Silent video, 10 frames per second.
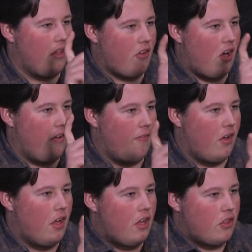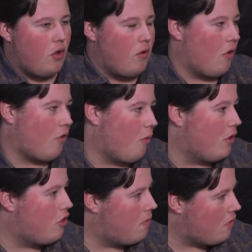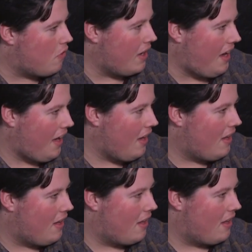and it's kind of 2 songs at once. Green Day.